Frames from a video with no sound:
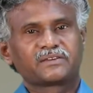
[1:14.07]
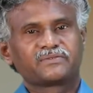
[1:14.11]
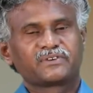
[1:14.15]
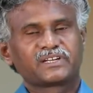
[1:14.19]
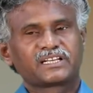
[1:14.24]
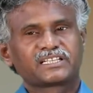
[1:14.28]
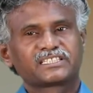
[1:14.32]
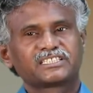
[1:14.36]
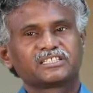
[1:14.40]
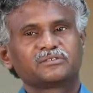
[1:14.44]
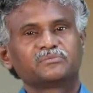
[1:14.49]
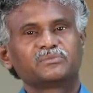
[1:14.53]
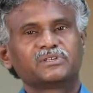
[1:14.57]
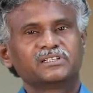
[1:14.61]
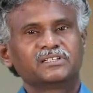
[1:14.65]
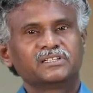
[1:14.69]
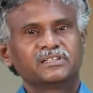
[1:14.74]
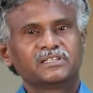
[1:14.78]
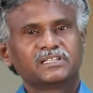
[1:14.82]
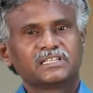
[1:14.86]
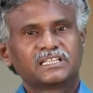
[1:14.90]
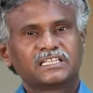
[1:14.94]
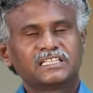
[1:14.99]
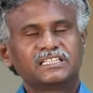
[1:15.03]
For example,
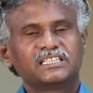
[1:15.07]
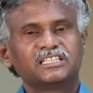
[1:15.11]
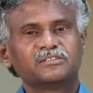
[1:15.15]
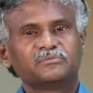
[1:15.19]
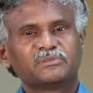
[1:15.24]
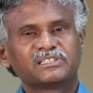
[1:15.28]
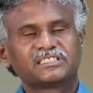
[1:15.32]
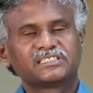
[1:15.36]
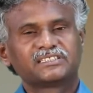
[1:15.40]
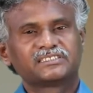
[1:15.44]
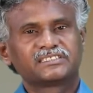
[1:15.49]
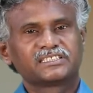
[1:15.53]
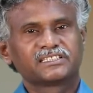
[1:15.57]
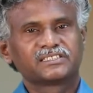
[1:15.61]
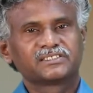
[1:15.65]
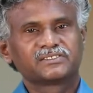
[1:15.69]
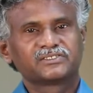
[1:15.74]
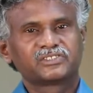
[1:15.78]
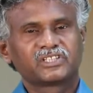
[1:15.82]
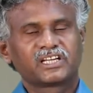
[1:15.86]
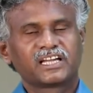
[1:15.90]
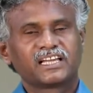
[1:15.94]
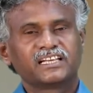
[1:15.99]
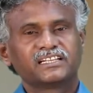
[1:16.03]
Hindi mother
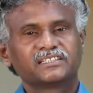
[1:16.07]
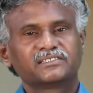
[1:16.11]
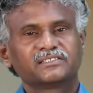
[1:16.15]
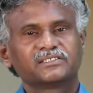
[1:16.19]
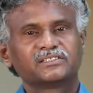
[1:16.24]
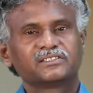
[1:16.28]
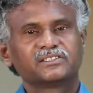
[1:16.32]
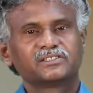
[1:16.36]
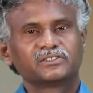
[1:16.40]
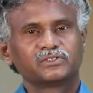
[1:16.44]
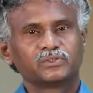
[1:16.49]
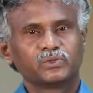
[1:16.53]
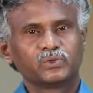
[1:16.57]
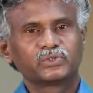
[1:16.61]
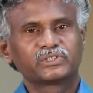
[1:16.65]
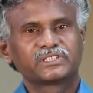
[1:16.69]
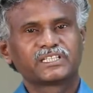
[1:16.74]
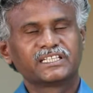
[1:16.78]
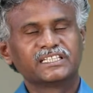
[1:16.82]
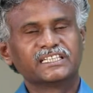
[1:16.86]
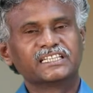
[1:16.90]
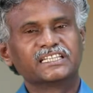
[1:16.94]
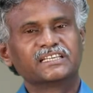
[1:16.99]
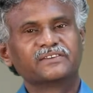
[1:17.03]
tongue child knows
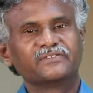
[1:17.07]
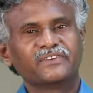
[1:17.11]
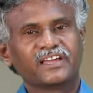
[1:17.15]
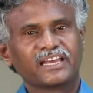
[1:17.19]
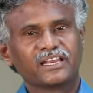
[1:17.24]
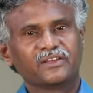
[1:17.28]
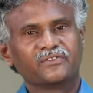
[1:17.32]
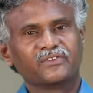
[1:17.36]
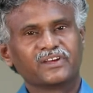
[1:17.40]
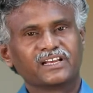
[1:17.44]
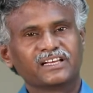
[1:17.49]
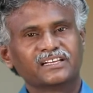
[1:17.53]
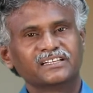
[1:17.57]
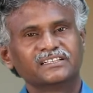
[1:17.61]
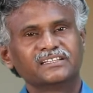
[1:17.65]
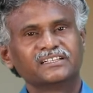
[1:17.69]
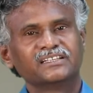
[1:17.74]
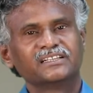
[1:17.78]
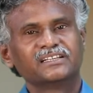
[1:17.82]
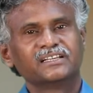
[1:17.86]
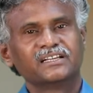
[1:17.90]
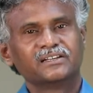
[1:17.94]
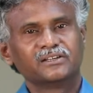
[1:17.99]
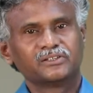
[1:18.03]
Hindi very well
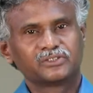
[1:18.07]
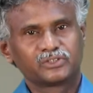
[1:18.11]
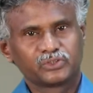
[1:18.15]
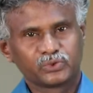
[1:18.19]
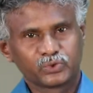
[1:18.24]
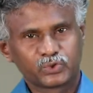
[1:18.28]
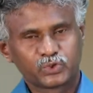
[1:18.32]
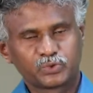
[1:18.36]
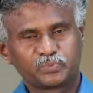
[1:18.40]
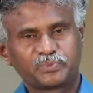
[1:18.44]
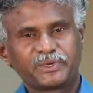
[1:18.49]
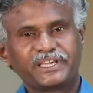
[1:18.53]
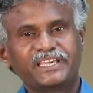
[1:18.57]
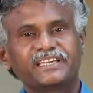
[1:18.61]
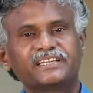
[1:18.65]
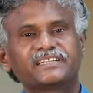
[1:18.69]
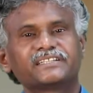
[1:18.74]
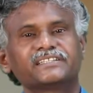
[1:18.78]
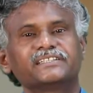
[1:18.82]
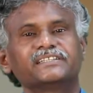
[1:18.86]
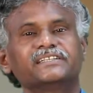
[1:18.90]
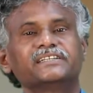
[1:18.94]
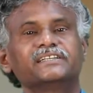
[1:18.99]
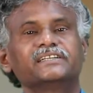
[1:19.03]
to
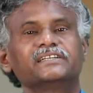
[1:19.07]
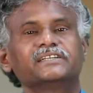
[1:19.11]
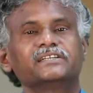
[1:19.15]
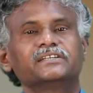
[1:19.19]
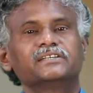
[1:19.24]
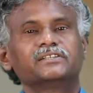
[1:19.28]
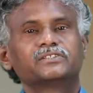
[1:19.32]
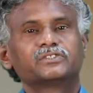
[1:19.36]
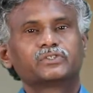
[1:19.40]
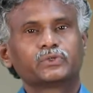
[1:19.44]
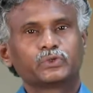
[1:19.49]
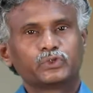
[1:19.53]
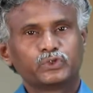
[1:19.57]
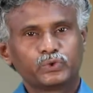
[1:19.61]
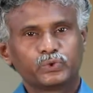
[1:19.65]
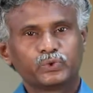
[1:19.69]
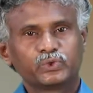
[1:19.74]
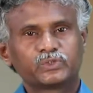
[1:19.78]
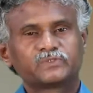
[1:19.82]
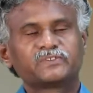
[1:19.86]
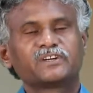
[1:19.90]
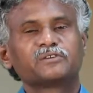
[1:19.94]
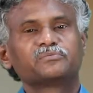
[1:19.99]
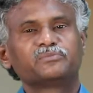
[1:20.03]
speak, to
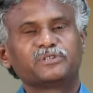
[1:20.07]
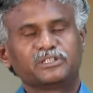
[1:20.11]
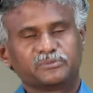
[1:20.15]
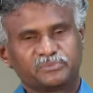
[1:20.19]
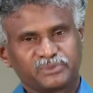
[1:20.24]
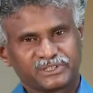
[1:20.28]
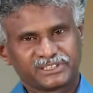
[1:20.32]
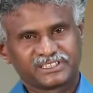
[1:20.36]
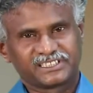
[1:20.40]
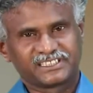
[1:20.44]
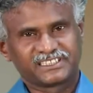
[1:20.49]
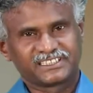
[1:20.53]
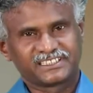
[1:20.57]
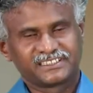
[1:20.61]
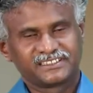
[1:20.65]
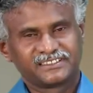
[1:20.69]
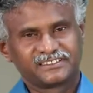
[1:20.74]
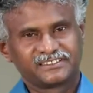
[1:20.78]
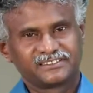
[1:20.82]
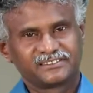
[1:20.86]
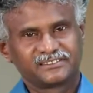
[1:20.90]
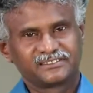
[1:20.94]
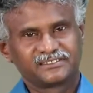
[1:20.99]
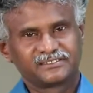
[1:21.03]
use for purposes.
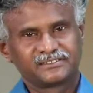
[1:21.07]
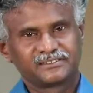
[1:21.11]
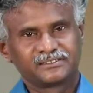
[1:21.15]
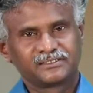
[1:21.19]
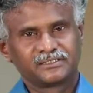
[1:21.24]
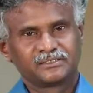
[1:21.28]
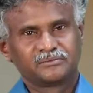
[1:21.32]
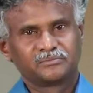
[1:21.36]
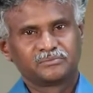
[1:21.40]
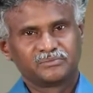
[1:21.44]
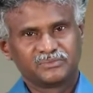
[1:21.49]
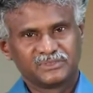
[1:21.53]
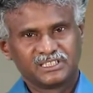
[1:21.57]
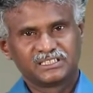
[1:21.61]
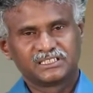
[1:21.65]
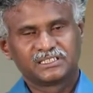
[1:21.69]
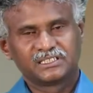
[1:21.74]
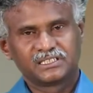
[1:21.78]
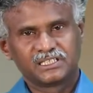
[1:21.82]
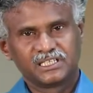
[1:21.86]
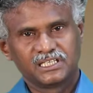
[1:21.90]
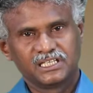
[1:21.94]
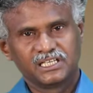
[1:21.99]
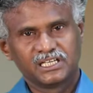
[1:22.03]

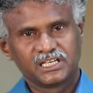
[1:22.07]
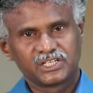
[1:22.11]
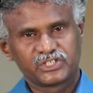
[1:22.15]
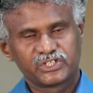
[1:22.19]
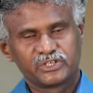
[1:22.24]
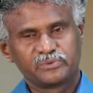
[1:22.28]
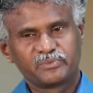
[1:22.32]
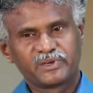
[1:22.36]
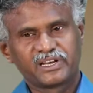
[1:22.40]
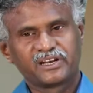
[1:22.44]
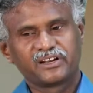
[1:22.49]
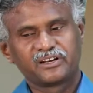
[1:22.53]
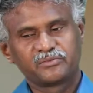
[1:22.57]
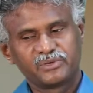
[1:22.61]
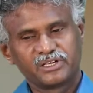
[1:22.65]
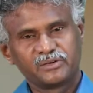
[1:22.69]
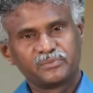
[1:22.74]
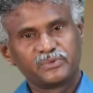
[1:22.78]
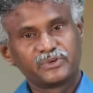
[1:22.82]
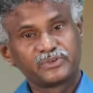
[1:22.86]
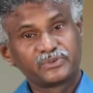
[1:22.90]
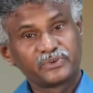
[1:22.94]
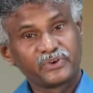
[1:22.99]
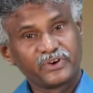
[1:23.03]
He or she may not be
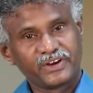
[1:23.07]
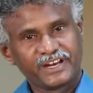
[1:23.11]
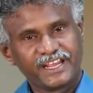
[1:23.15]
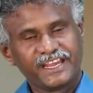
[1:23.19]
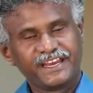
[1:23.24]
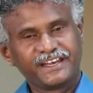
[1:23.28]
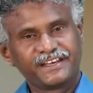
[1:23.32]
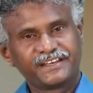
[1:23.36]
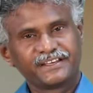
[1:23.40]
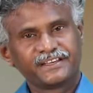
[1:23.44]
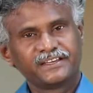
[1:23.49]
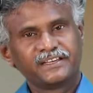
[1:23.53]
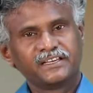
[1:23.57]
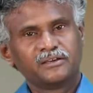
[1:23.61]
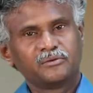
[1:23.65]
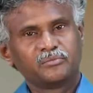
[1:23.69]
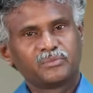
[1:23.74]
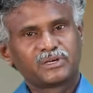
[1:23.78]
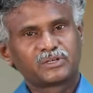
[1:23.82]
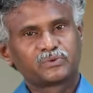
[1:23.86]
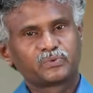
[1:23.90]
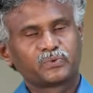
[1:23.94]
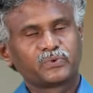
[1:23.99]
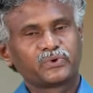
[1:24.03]
able to read,
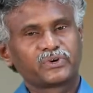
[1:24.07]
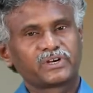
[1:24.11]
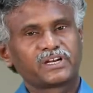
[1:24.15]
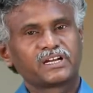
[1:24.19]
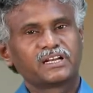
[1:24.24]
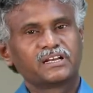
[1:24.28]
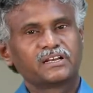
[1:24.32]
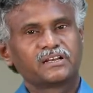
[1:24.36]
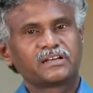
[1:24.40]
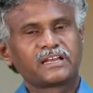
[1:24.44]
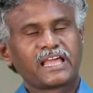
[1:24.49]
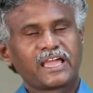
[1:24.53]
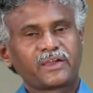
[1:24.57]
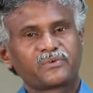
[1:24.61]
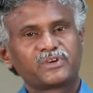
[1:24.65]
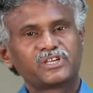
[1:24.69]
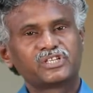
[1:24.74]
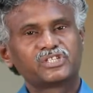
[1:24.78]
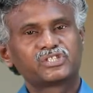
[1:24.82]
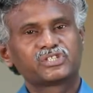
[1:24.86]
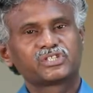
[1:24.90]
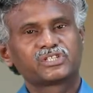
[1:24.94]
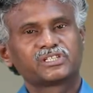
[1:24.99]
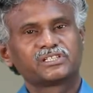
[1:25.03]
but oral
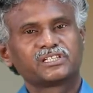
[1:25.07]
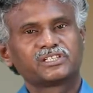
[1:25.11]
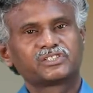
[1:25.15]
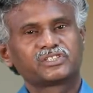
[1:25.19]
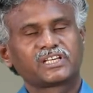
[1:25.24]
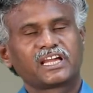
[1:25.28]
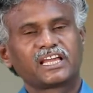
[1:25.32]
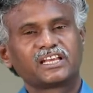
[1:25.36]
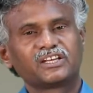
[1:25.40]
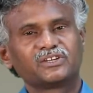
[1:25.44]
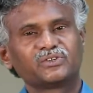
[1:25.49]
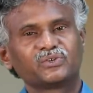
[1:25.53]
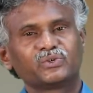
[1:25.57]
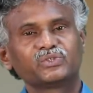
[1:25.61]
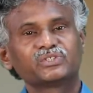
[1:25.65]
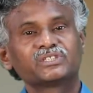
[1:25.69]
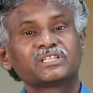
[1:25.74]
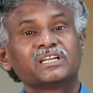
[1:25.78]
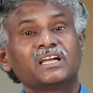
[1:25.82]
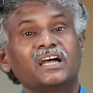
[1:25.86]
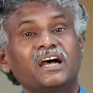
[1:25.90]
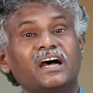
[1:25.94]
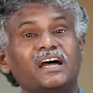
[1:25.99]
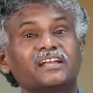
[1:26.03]
language the child knows,
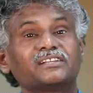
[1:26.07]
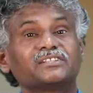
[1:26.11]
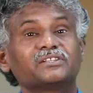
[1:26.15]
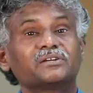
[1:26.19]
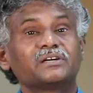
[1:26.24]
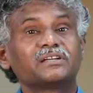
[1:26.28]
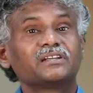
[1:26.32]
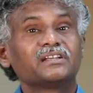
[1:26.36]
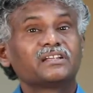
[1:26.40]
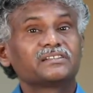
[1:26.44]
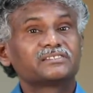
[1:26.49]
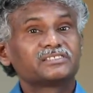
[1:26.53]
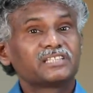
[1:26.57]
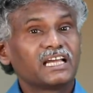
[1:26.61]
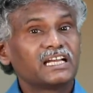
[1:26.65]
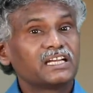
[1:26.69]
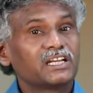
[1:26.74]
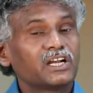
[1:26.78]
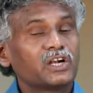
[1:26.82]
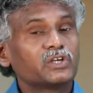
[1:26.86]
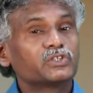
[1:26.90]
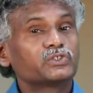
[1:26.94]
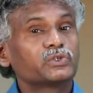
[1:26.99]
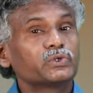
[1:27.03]
and the
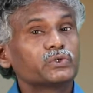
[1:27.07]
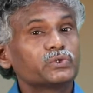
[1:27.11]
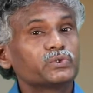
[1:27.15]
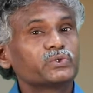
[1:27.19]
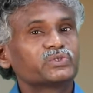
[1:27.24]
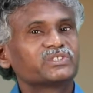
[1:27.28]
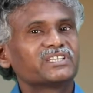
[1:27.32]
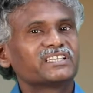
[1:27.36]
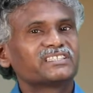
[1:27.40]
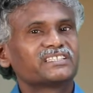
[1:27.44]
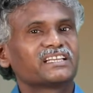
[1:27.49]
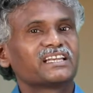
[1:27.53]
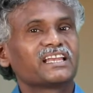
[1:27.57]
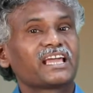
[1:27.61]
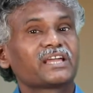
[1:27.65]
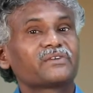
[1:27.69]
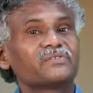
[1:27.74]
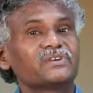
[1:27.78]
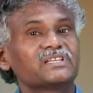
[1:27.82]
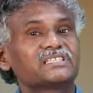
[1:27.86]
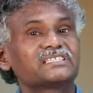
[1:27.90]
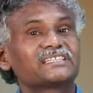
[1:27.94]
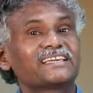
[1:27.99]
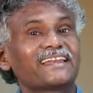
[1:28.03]
child also uses the
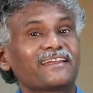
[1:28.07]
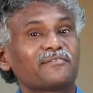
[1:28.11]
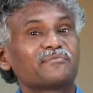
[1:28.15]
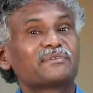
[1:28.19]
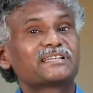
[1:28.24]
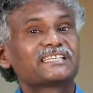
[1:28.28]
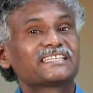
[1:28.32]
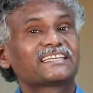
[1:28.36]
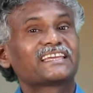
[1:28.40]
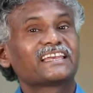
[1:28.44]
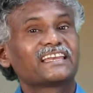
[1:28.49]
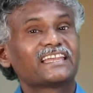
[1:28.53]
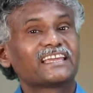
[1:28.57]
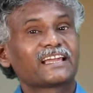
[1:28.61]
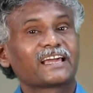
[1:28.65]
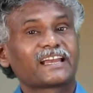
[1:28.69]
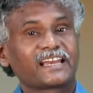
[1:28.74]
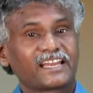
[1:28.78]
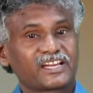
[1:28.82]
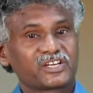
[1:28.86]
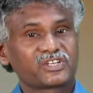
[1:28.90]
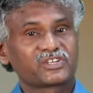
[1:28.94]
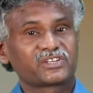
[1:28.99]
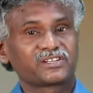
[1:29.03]
language grammatically
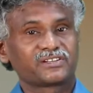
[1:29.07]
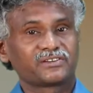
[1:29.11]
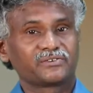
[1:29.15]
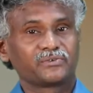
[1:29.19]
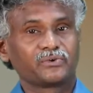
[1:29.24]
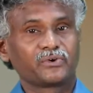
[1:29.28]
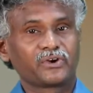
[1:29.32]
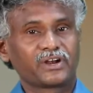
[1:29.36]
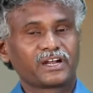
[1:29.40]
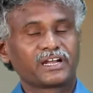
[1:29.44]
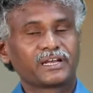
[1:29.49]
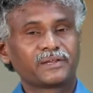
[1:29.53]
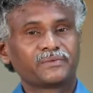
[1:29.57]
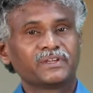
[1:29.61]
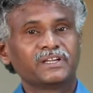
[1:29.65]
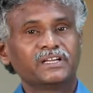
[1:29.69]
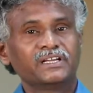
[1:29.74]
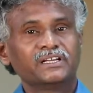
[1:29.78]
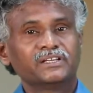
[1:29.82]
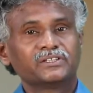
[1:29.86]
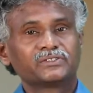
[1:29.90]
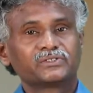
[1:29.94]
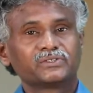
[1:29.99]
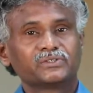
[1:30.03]
correct orally.
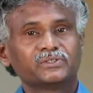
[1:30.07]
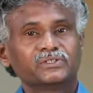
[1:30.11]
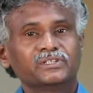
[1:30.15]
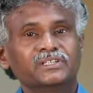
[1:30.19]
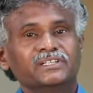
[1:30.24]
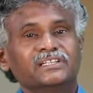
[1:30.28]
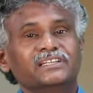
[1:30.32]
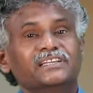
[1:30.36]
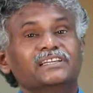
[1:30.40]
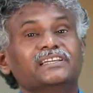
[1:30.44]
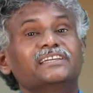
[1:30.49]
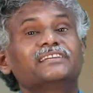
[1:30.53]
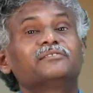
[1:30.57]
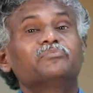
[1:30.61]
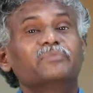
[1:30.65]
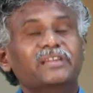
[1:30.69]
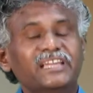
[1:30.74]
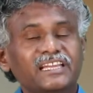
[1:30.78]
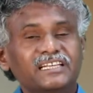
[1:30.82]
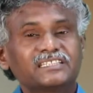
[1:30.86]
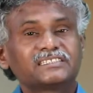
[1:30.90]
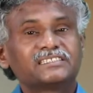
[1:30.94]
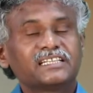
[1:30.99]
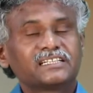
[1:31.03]
So, it
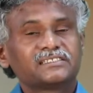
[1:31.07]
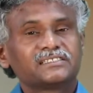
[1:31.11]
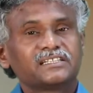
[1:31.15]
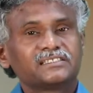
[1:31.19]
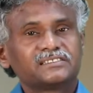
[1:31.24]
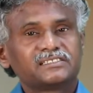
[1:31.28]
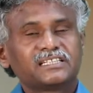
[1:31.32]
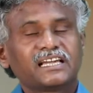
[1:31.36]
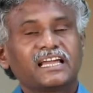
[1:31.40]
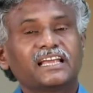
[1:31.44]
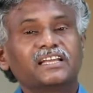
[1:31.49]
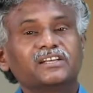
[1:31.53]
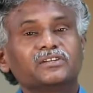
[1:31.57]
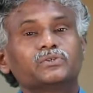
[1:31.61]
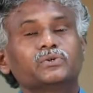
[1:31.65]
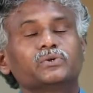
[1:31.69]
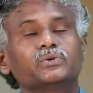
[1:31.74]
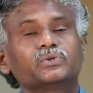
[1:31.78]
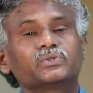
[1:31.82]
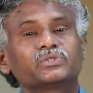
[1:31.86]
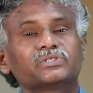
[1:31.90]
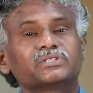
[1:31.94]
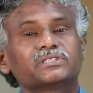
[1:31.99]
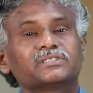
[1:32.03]
means that the child
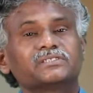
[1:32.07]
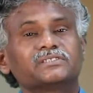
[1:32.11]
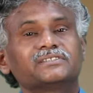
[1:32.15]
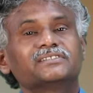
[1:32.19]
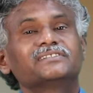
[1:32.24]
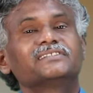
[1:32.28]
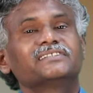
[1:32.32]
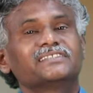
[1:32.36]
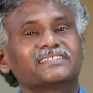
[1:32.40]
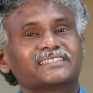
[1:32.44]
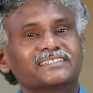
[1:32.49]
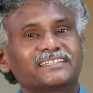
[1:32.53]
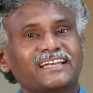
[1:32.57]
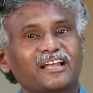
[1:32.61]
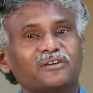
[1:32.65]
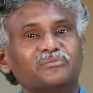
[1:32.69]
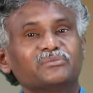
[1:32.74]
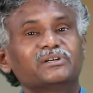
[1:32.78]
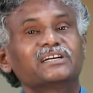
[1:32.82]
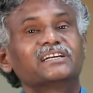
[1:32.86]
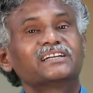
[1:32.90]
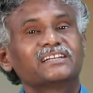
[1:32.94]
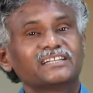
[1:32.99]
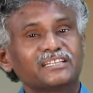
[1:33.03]
knows
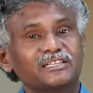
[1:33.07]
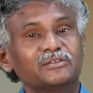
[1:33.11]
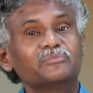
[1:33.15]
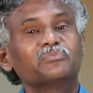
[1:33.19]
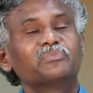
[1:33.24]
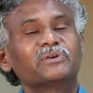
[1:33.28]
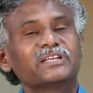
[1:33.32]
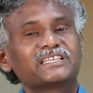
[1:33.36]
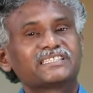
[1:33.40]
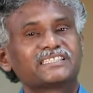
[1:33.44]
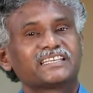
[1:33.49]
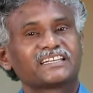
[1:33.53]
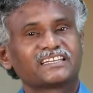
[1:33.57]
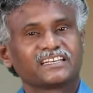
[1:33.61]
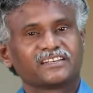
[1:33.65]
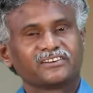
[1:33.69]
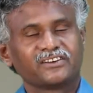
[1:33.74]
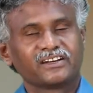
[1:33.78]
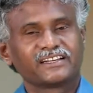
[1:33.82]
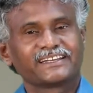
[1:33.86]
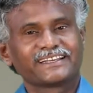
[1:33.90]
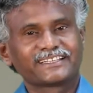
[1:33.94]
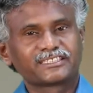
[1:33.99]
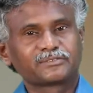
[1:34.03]
grammar implicitly,
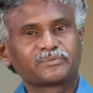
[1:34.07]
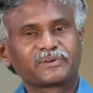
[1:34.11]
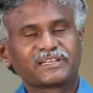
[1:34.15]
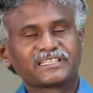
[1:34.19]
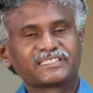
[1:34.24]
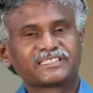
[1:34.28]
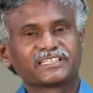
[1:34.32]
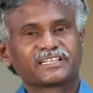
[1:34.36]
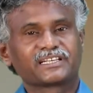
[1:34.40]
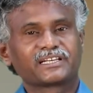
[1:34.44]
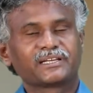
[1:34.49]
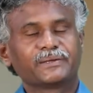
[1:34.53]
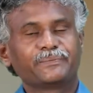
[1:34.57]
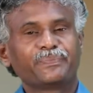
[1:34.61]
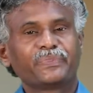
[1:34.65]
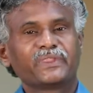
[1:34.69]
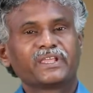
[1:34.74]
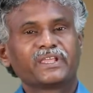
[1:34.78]
not explicitly.